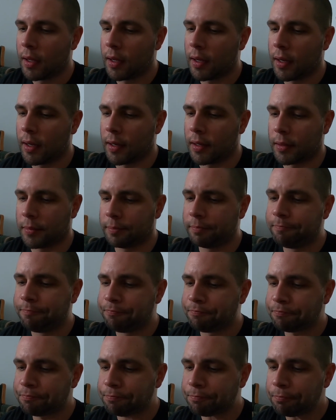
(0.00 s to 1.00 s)
I'm
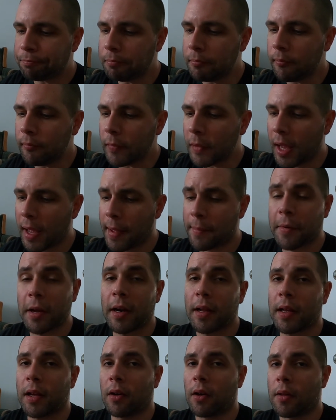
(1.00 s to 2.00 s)
going
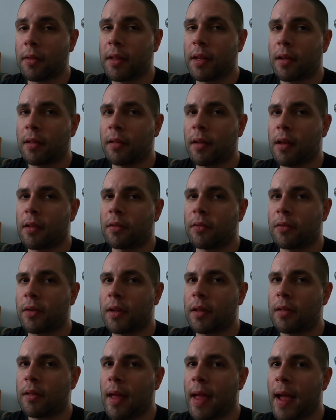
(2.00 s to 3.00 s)
to get all the
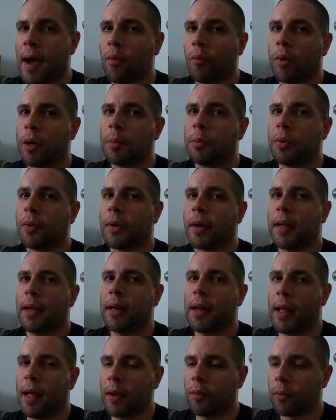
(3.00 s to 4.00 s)
accessories at one
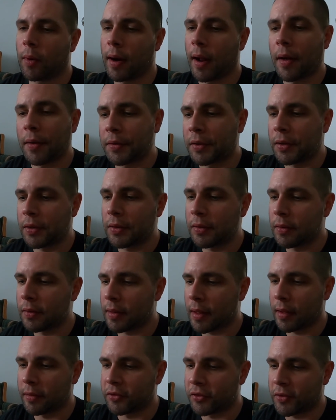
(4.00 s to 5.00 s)
point, and what I'll do
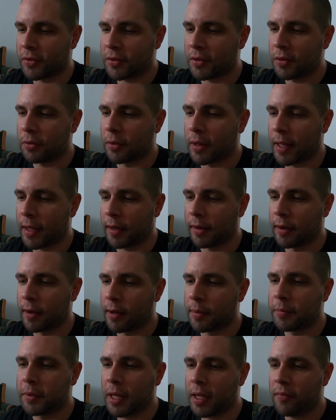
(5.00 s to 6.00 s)
is I'll just do like an
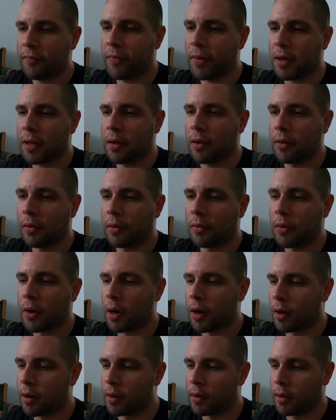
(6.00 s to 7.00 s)
update video
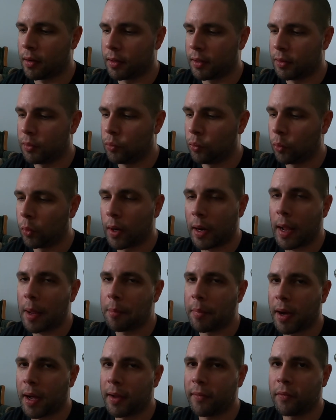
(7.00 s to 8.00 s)
on what I
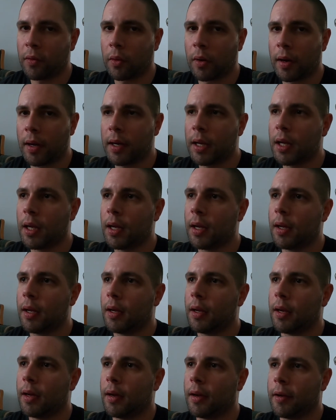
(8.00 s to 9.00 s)
buy for it,
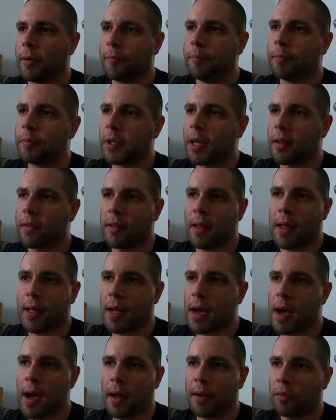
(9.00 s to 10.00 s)
because they
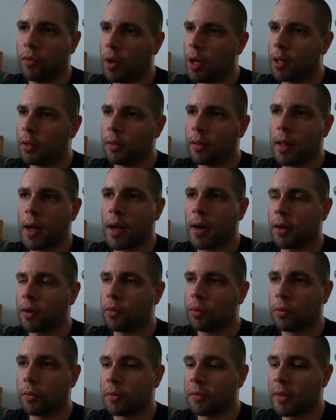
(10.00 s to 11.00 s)
got a lot of
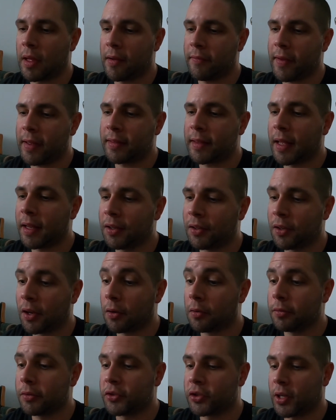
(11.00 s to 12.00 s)
cool stuff, and they
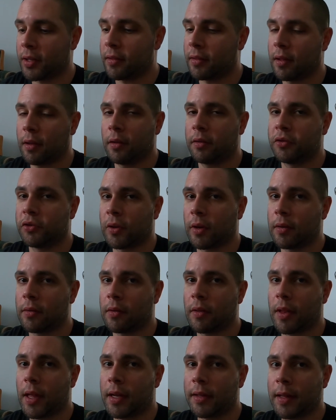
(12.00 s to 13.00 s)
don't just sell
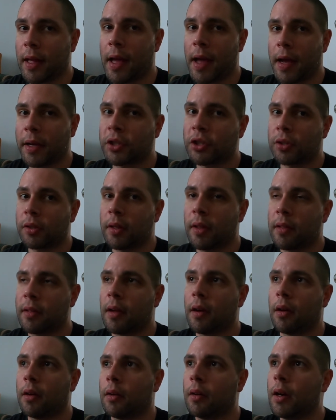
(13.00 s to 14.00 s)
drones. Like, they actually
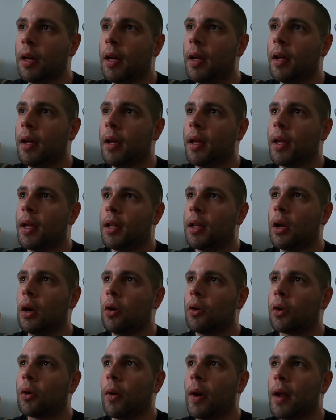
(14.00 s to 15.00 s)
sell, you
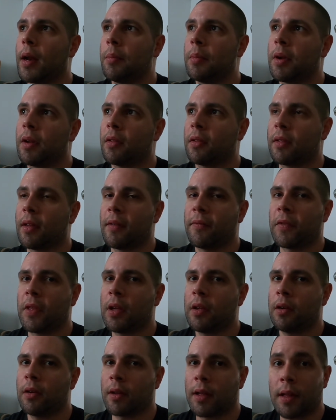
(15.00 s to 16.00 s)
know, quite a bit of stuff
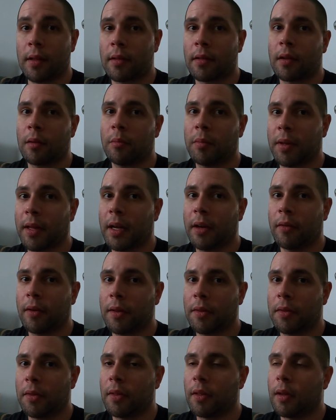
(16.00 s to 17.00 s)
that your kids can play
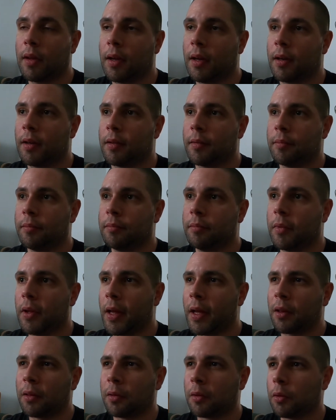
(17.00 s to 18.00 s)
with,
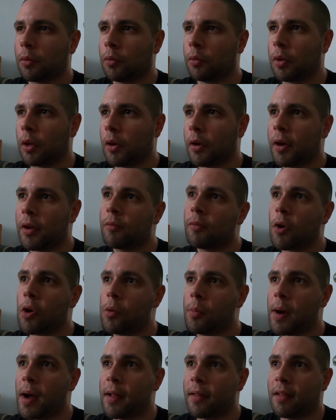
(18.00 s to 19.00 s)
like little learning
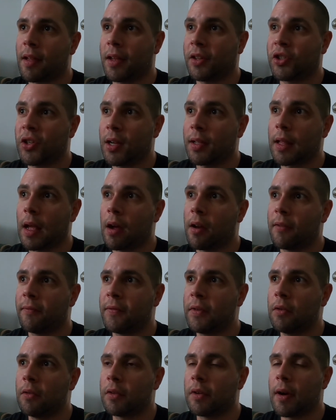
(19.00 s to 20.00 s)
robots. I checked out a
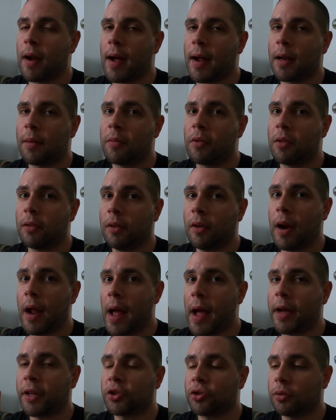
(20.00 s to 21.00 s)
few other items, and they're
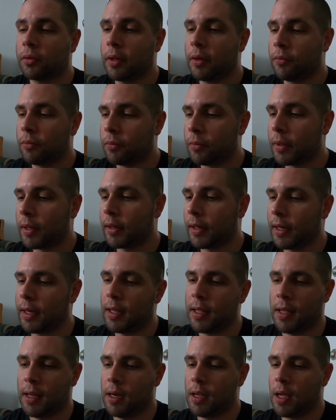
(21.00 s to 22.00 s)
actually really
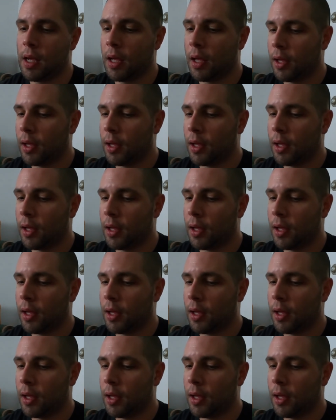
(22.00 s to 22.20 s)
neat.